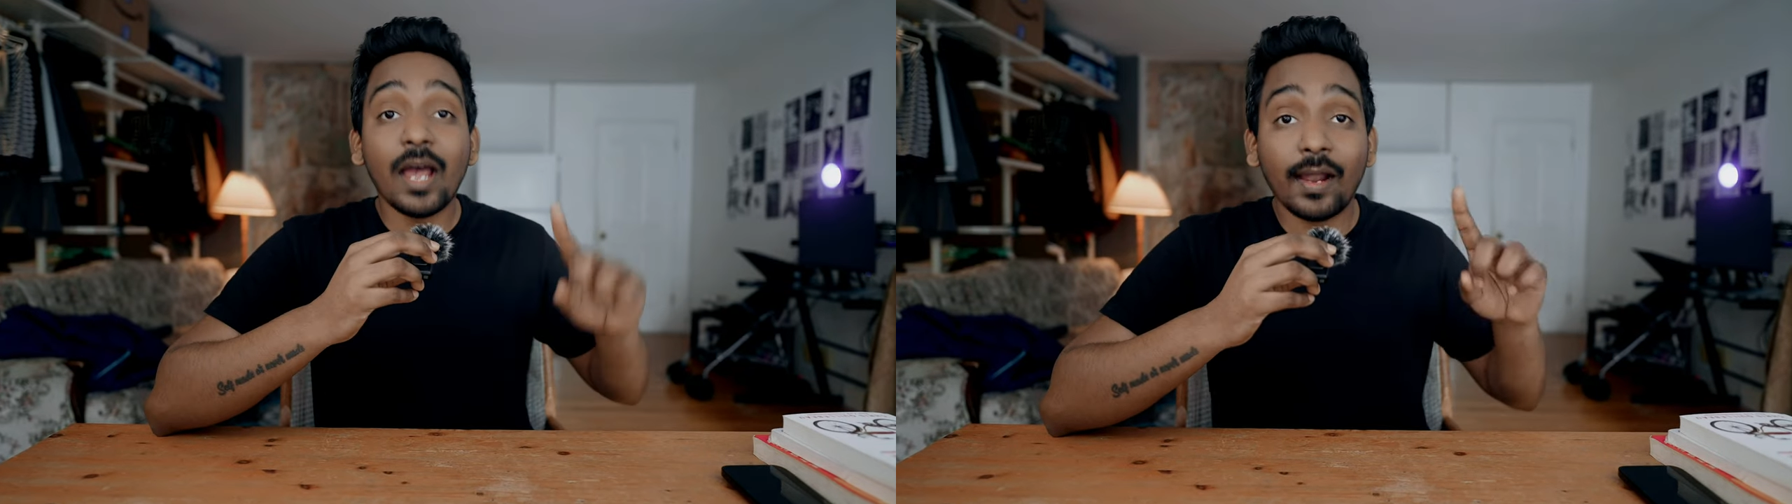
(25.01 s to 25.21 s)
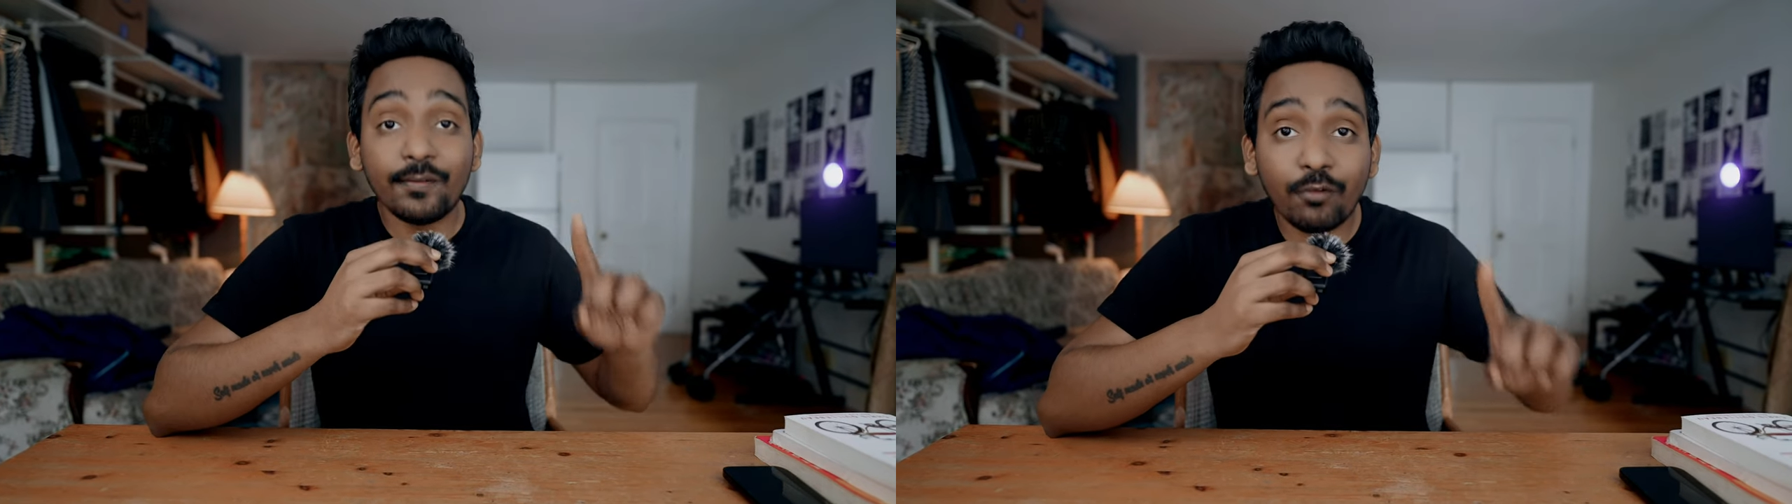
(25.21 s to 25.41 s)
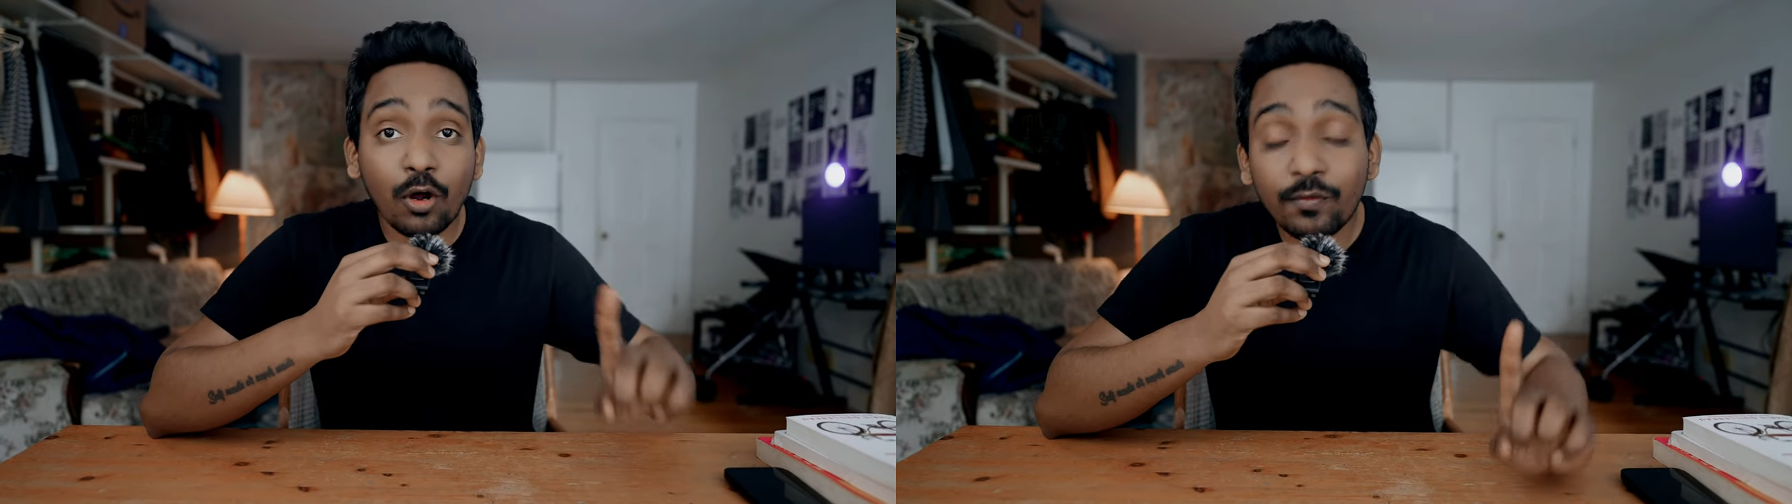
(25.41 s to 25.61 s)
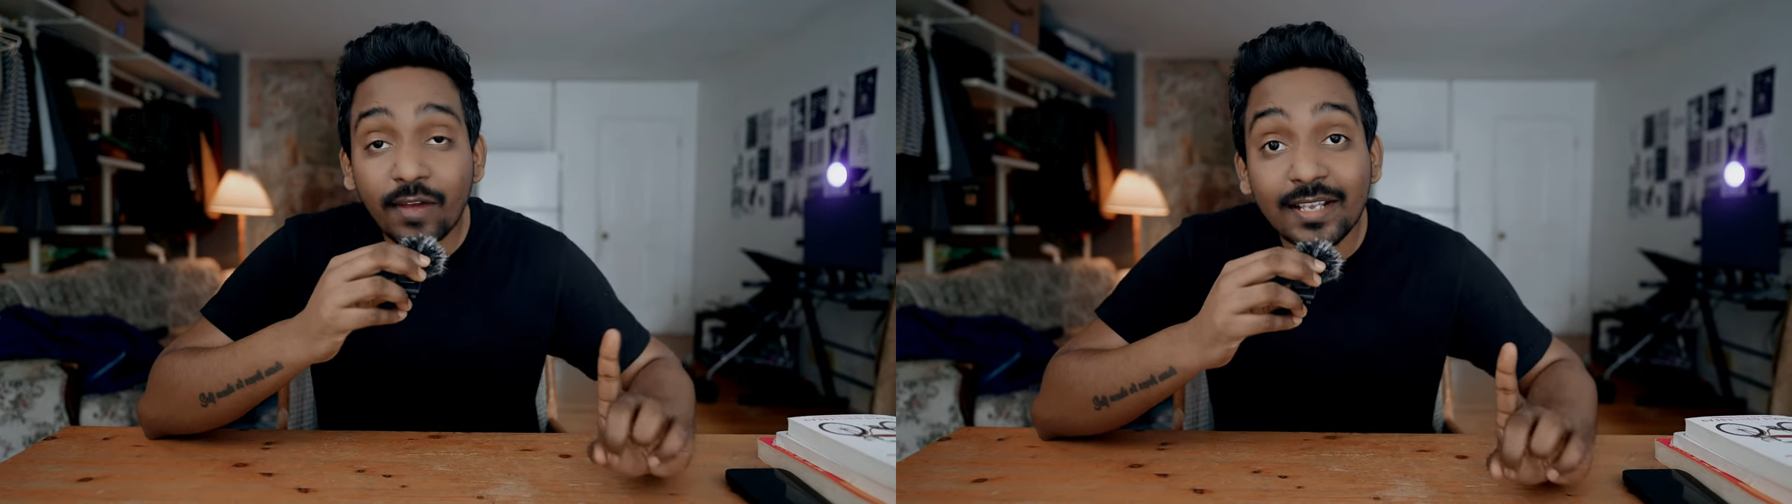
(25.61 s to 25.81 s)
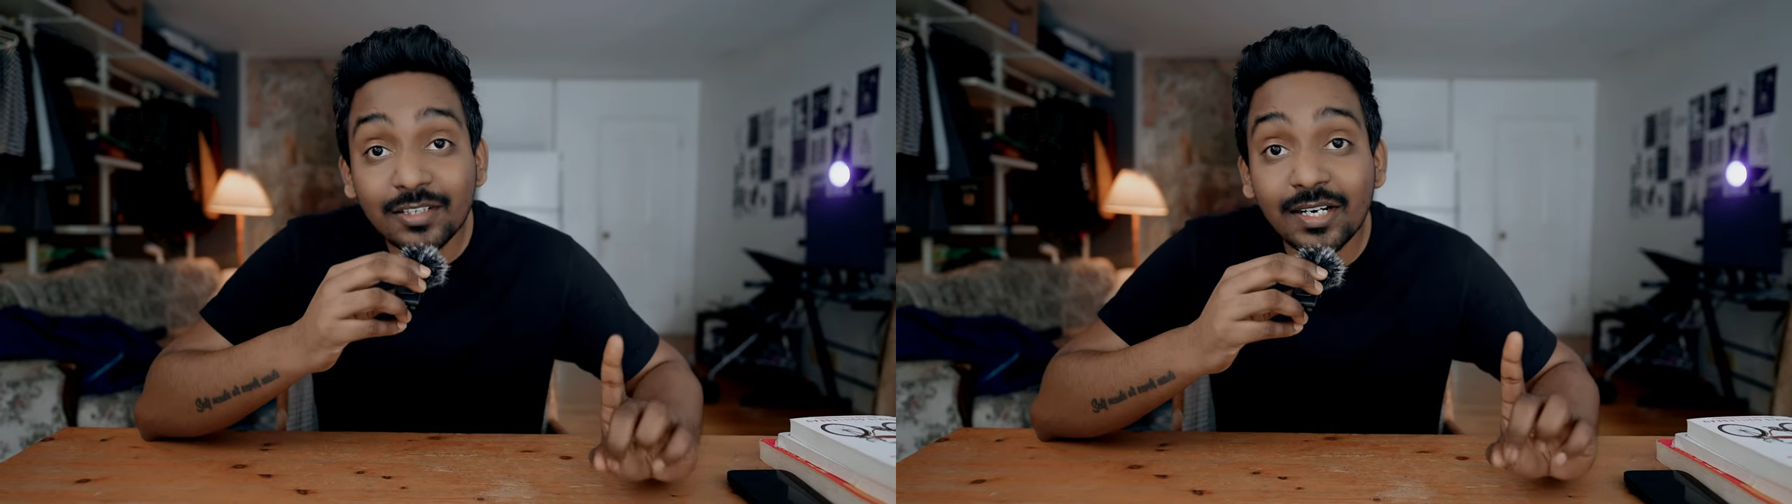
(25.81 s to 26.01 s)
and found
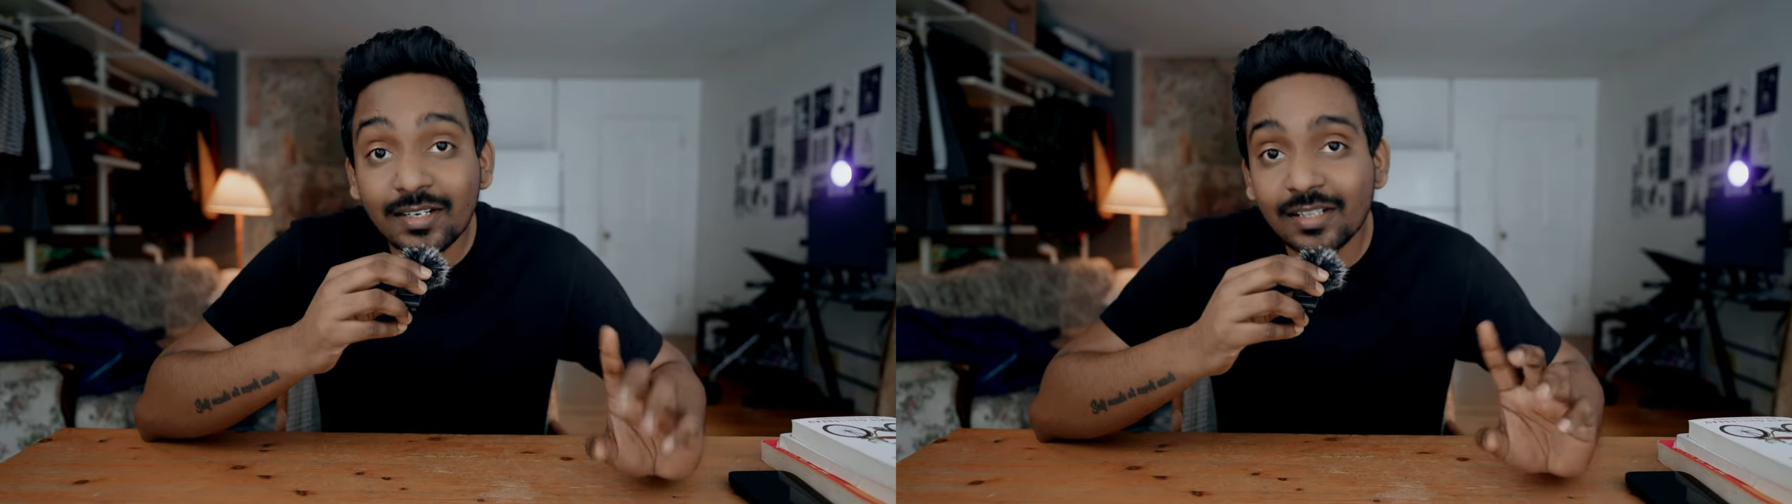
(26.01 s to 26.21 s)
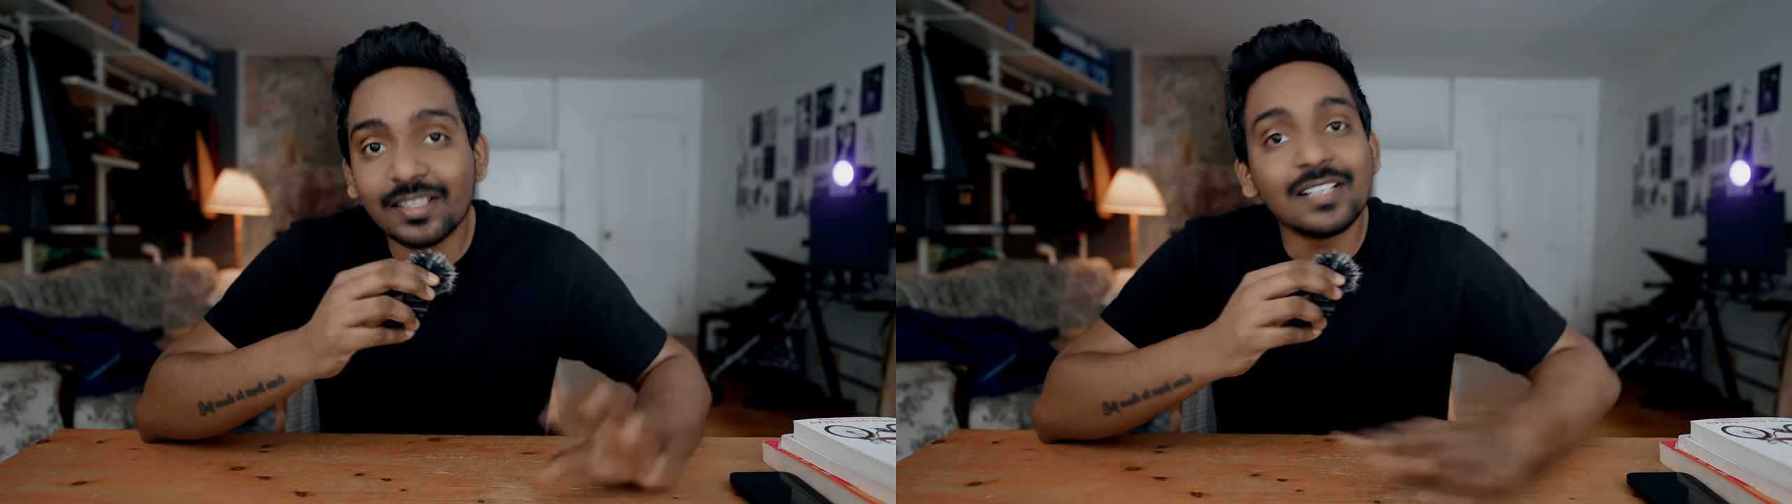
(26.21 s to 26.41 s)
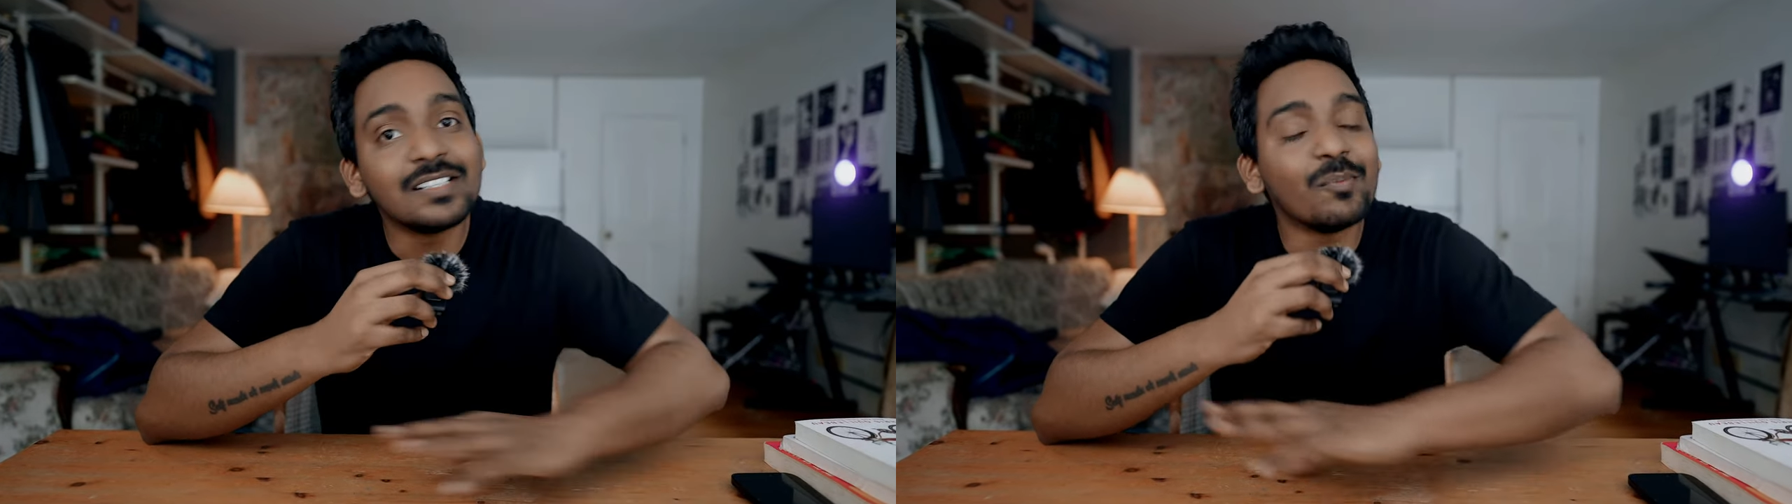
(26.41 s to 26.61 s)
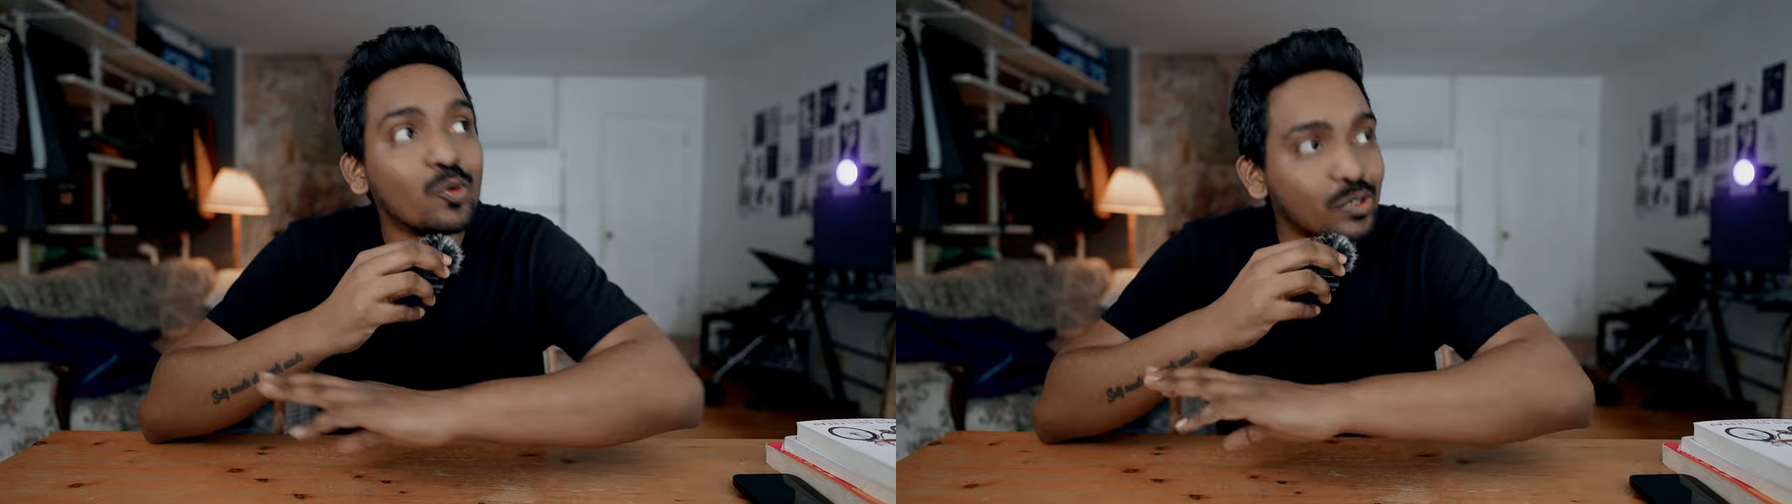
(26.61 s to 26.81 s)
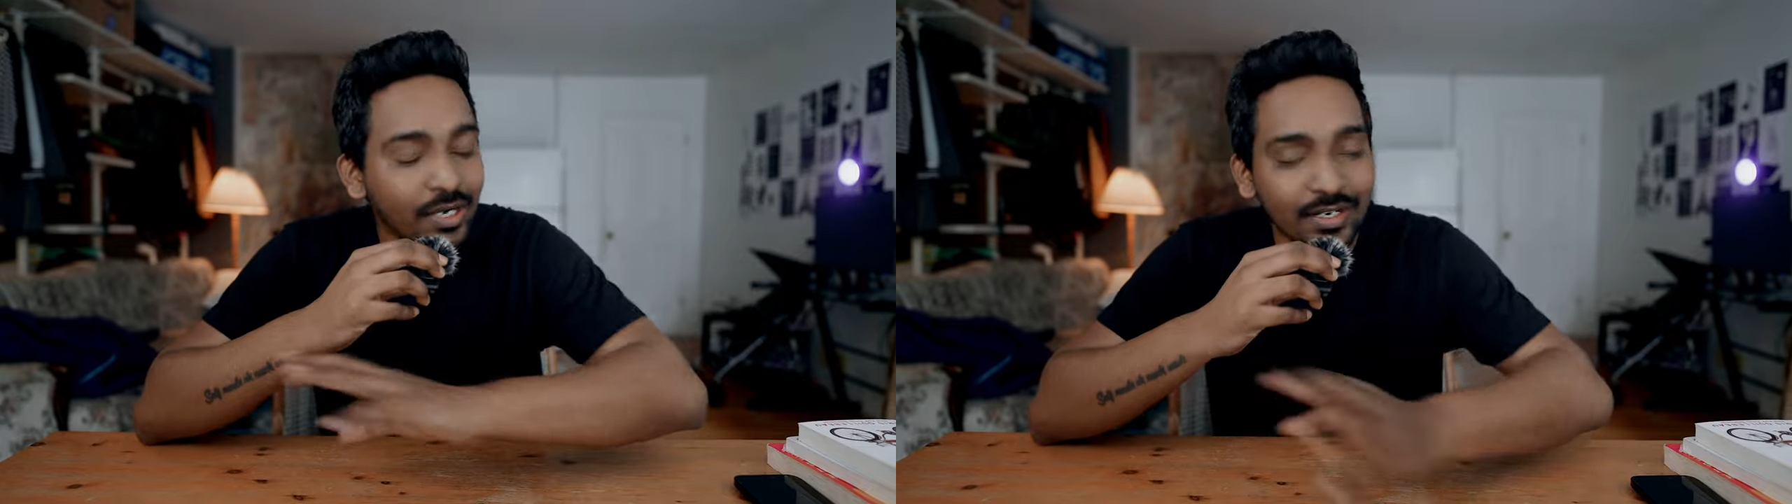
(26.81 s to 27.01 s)
fascinating things
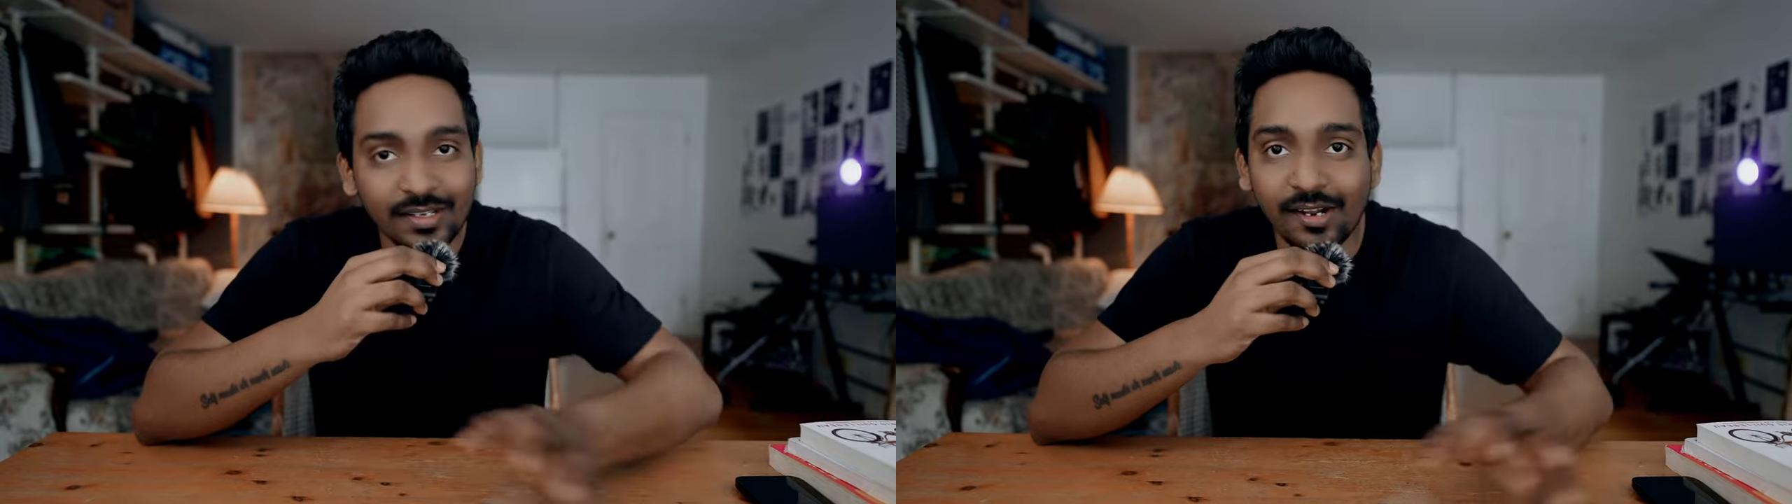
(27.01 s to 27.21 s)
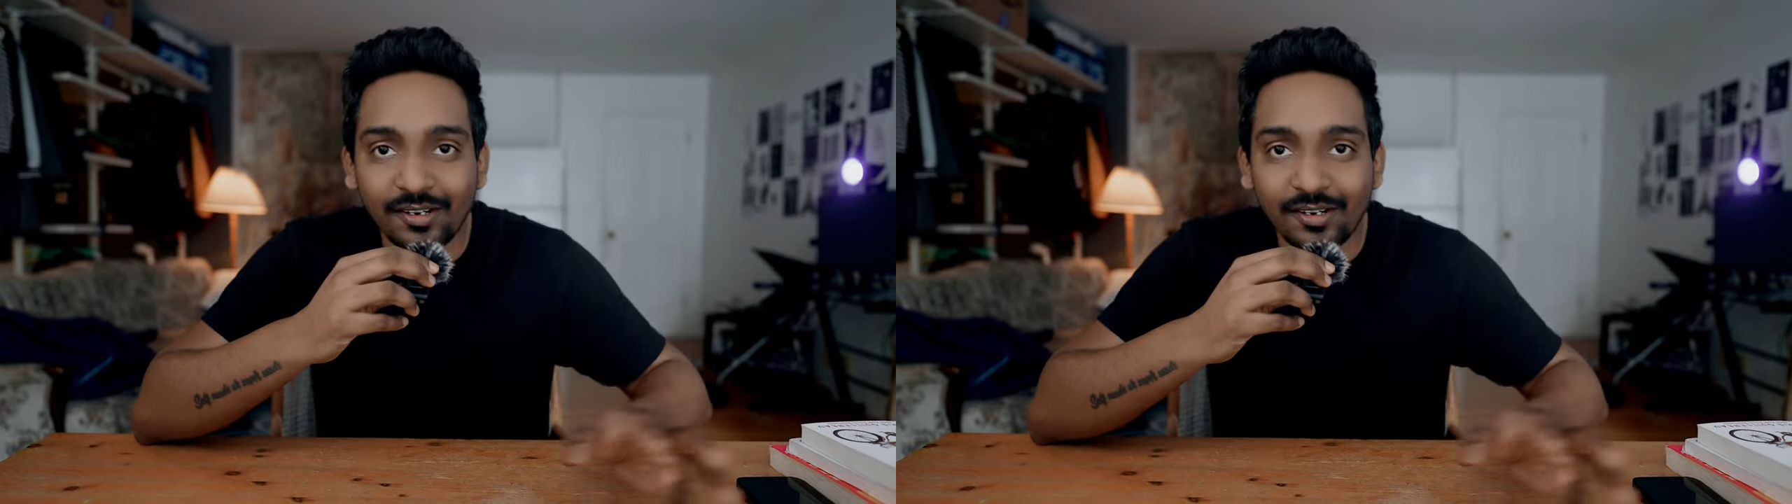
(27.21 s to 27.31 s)
about credit